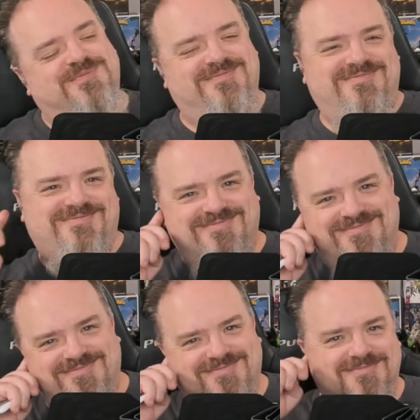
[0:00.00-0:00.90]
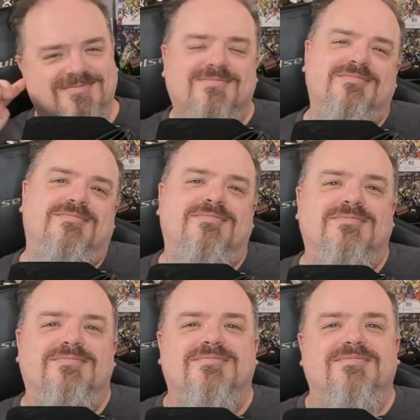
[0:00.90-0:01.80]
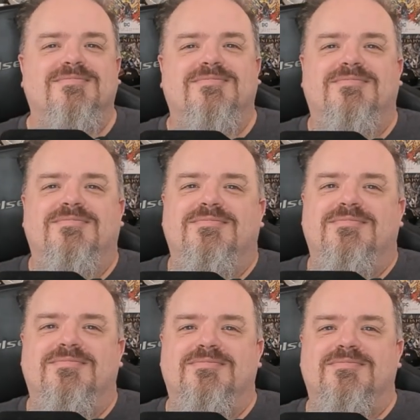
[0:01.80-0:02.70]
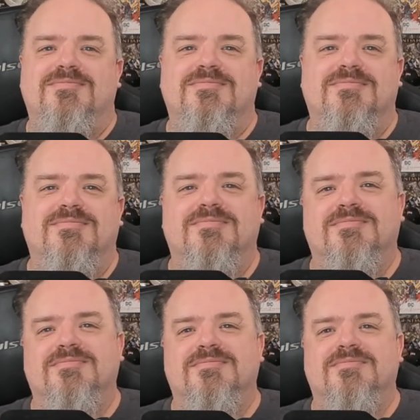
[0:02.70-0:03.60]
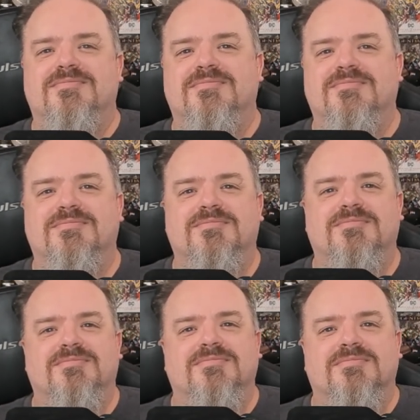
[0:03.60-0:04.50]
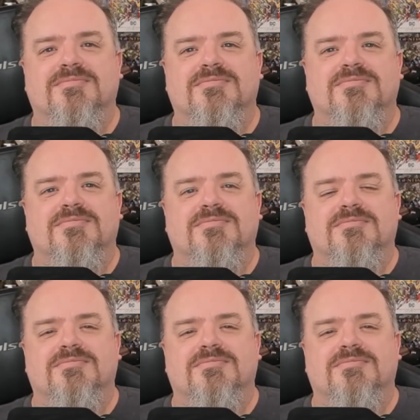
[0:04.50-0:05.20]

The person shown says nothing.